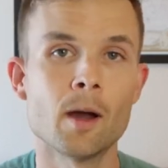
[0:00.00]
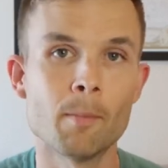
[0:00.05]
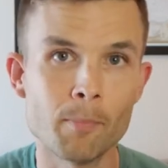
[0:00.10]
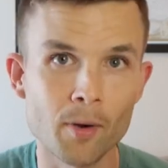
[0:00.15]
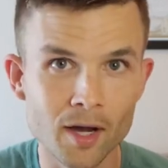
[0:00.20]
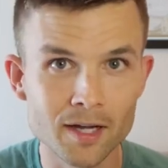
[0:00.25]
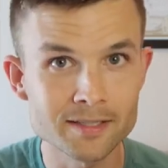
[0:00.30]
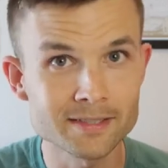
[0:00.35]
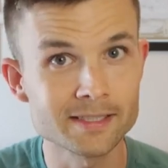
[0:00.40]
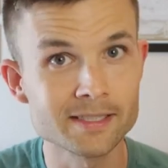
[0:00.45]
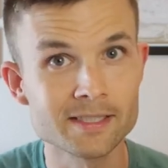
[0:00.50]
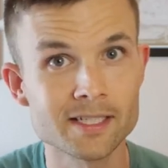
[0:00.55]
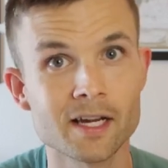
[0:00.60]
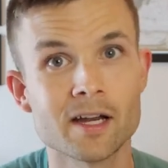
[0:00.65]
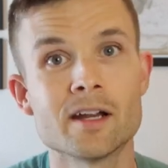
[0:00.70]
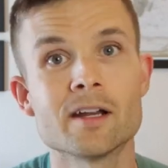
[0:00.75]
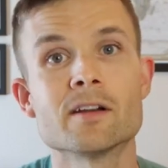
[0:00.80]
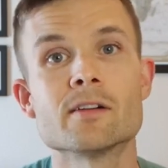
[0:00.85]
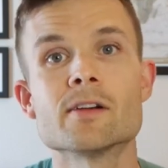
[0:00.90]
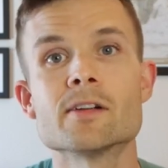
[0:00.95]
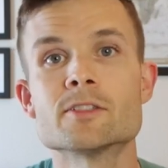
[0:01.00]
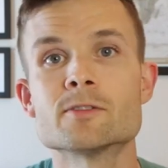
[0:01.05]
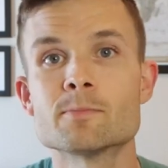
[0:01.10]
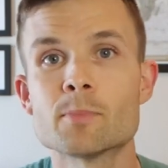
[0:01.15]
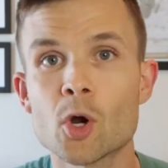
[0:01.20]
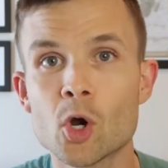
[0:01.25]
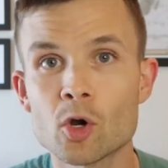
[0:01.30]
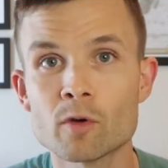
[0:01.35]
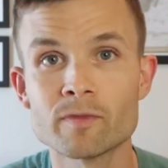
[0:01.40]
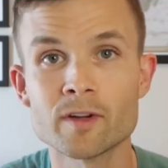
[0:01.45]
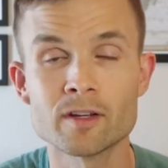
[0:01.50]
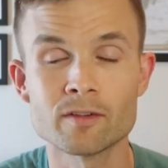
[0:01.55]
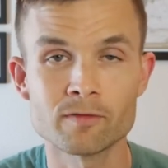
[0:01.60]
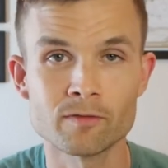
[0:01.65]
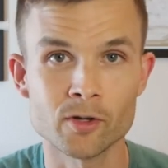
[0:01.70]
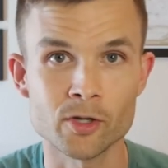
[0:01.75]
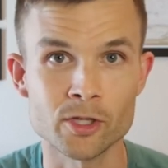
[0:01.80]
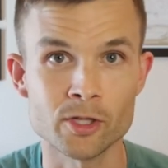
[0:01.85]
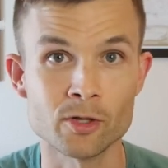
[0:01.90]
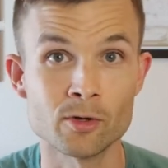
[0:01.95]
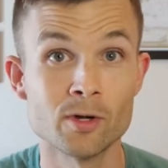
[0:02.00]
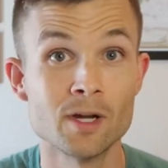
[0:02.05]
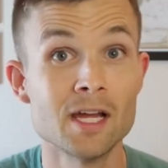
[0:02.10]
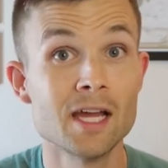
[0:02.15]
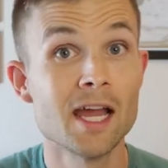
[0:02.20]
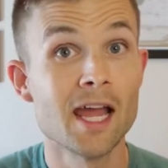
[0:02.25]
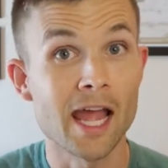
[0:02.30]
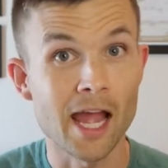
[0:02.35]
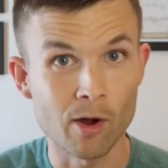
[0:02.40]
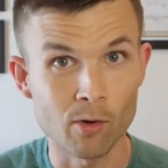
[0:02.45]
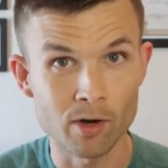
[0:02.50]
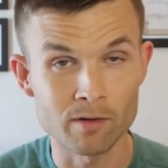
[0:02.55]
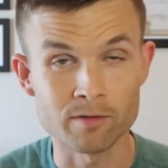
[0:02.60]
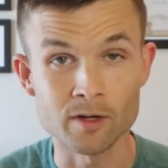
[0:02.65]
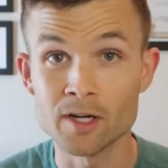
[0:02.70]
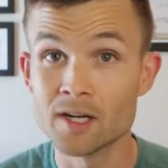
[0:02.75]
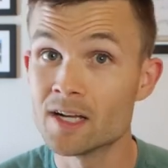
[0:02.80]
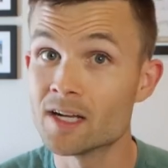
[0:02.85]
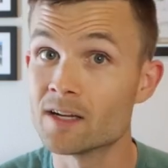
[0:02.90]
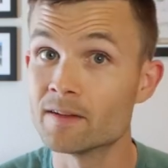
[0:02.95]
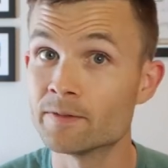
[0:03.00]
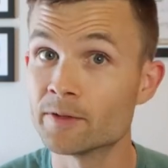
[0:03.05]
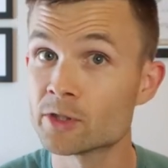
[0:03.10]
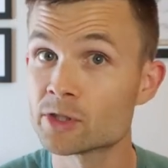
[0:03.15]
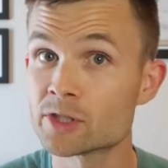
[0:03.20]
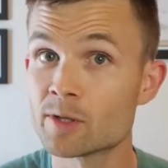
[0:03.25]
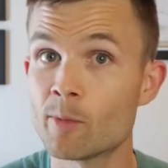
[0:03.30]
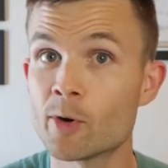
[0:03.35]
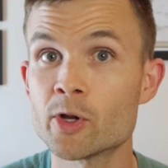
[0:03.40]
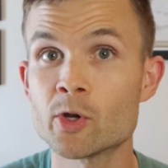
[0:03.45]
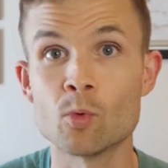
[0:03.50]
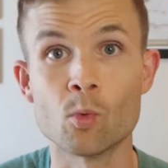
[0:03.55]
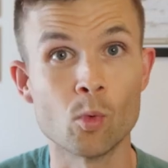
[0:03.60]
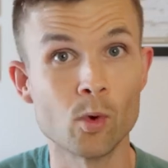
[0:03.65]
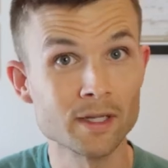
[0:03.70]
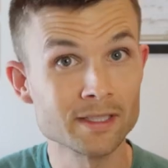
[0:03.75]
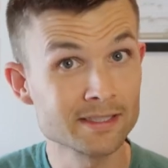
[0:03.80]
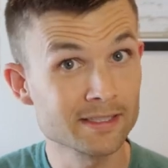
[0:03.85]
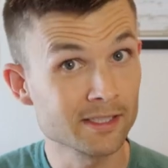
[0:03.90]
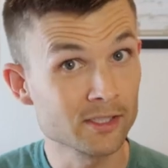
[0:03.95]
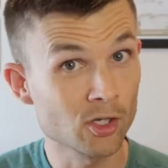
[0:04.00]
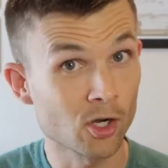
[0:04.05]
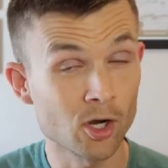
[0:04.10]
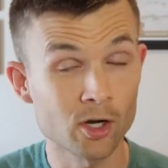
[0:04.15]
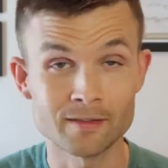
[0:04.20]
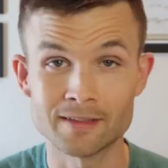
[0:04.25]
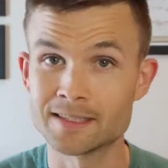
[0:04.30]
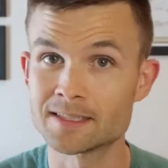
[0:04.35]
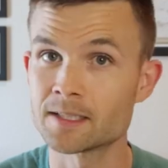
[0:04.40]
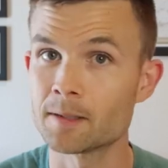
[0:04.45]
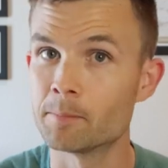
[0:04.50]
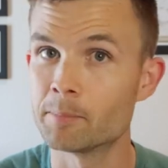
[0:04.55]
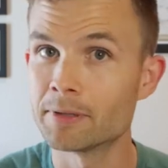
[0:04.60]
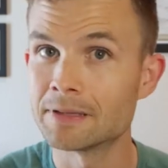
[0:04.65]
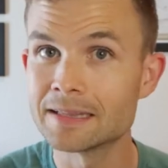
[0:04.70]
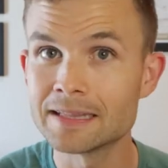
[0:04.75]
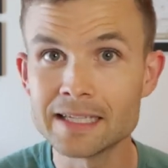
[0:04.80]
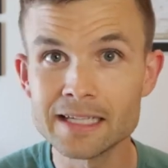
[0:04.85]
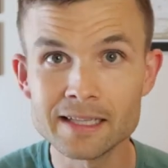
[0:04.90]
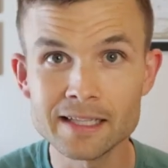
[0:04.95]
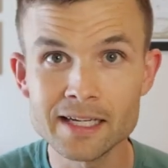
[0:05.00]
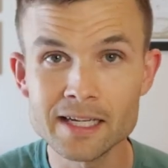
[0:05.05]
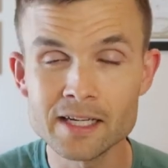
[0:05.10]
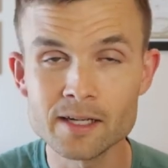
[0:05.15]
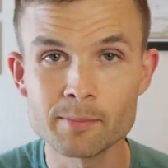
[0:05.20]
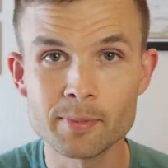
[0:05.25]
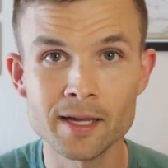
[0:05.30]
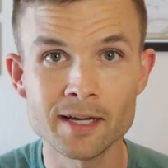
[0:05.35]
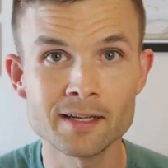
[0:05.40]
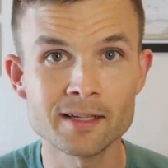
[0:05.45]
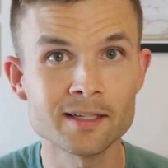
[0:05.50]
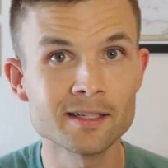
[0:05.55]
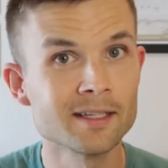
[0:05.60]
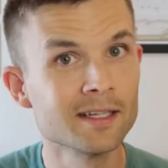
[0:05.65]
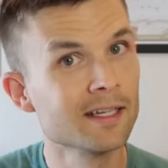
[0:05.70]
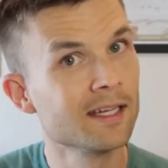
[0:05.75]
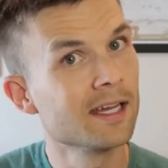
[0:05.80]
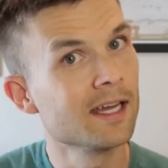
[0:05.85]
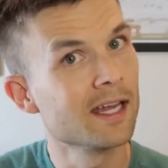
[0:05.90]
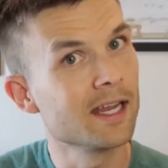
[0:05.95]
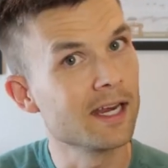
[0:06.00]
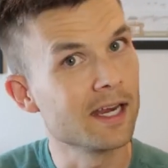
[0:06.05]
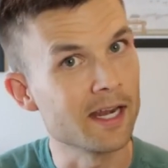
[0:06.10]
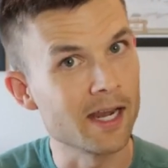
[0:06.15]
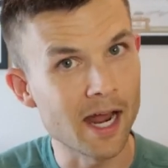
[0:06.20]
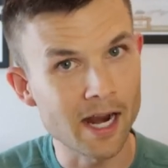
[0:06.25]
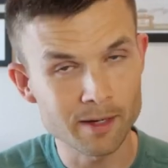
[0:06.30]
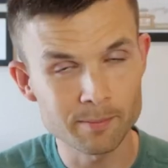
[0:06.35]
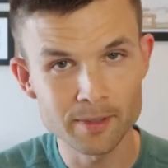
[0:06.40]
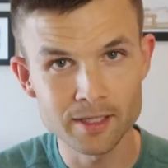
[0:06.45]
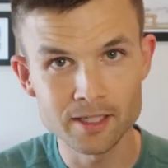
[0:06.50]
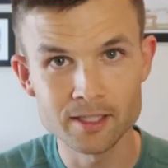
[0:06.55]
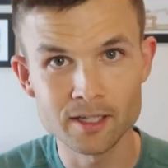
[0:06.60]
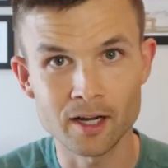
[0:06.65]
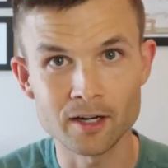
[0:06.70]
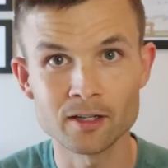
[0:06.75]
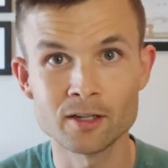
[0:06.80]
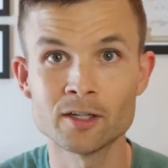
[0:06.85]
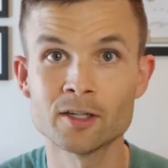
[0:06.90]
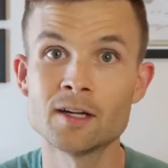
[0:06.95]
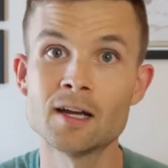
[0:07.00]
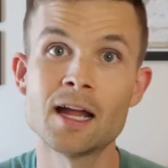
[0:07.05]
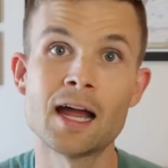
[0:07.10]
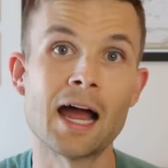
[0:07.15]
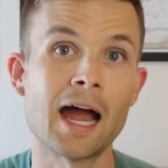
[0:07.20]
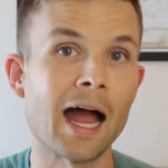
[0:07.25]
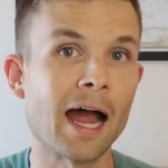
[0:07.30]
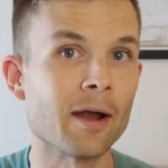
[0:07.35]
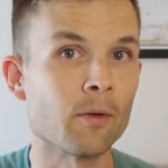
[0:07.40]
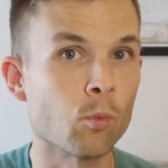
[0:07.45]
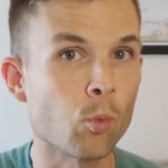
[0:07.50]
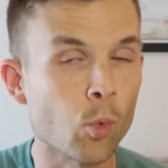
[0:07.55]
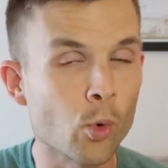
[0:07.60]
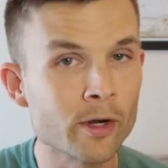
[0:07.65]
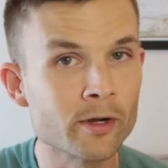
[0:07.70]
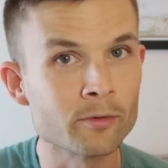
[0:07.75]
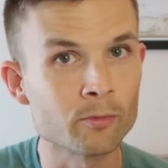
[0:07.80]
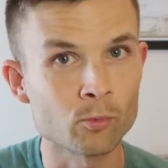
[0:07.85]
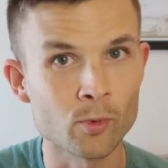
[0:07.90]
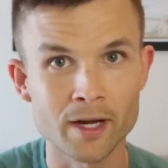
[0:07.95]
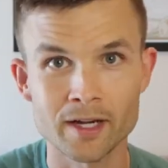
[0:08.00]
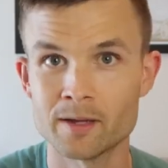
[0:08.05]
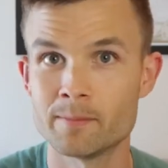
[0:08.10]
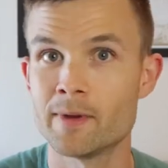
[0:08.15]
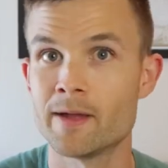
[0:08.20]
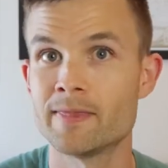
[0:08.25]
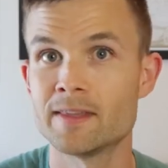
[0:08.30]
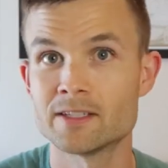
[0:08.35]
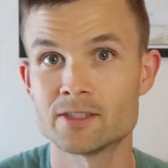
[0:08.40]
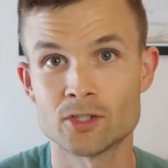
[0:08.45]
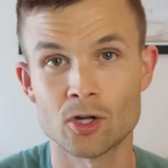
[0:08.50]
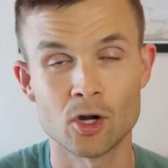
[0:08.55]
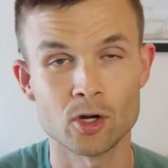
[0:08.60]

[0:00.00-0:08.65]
a Boston Terrier is perfect for you. However, if you're someone who wants a dog that's completely independent, not a big cuddler, I wouldn't recommend this